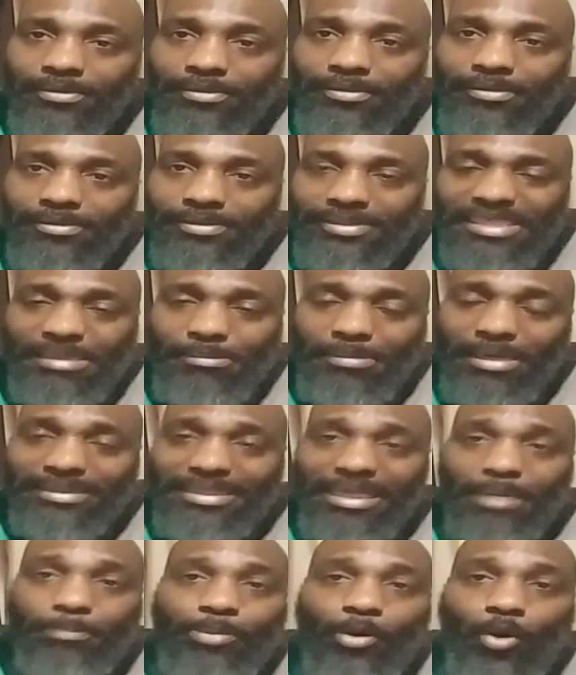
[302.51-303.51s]
seeming like
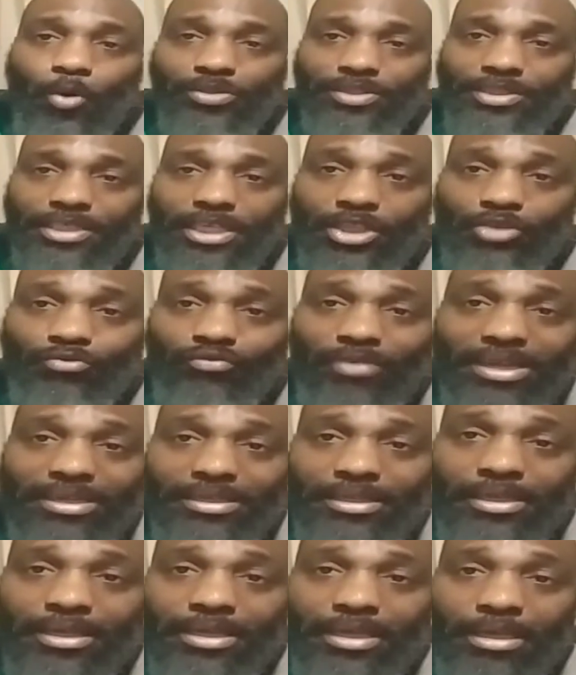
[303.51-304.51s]
they posing a threat,
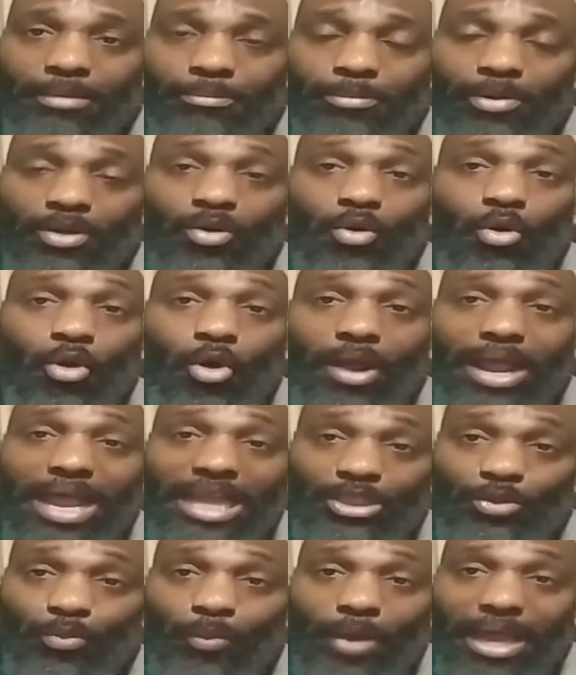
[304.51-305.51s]
but in all
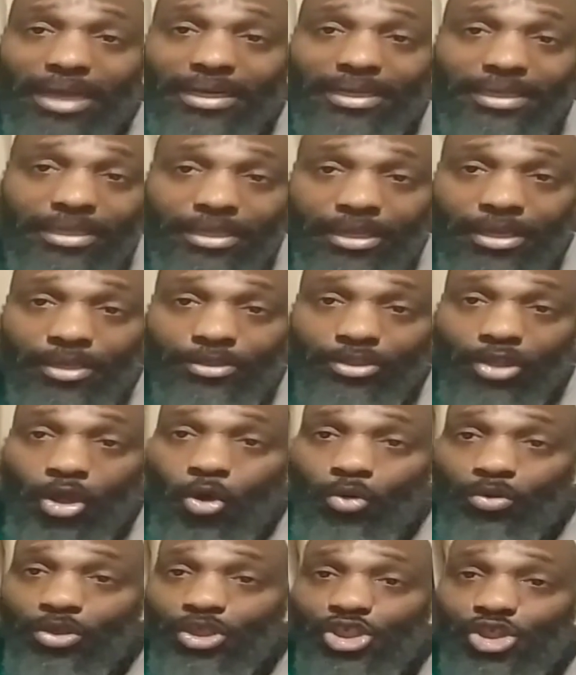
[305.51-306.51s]
actuality, the
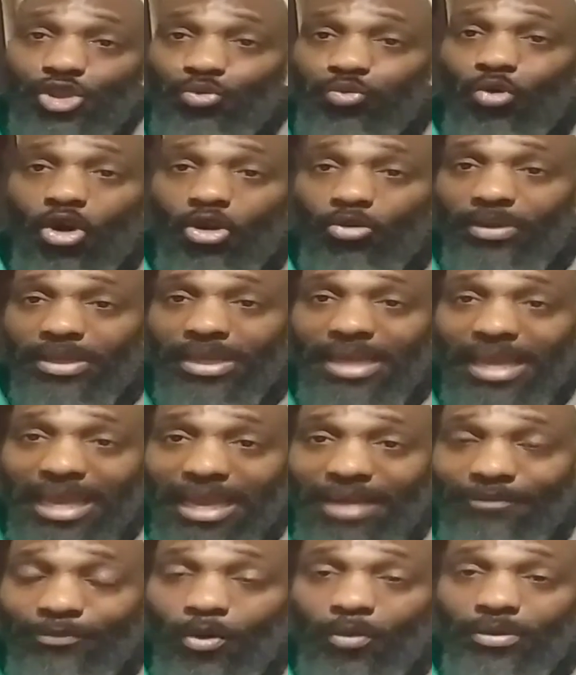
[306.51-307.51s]
only sword we
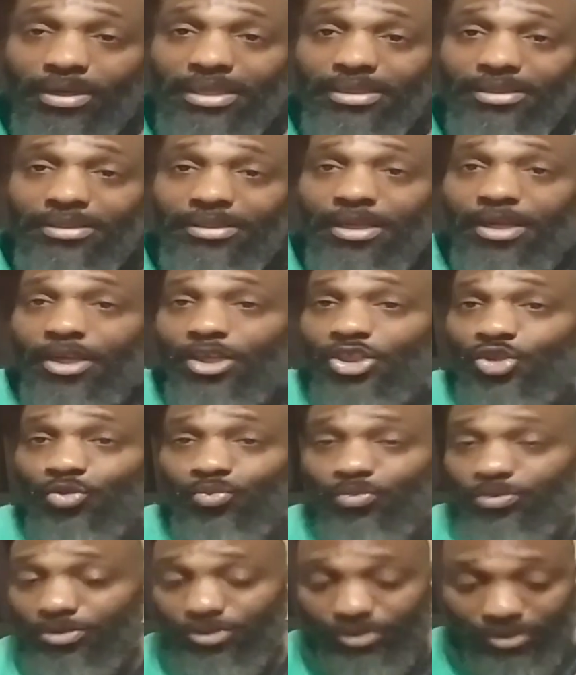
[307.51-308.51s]
have, the only
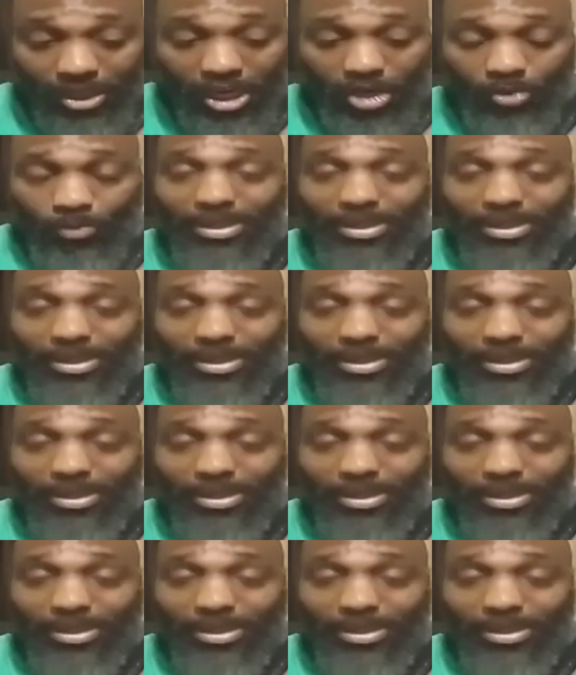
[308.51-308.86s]
gun we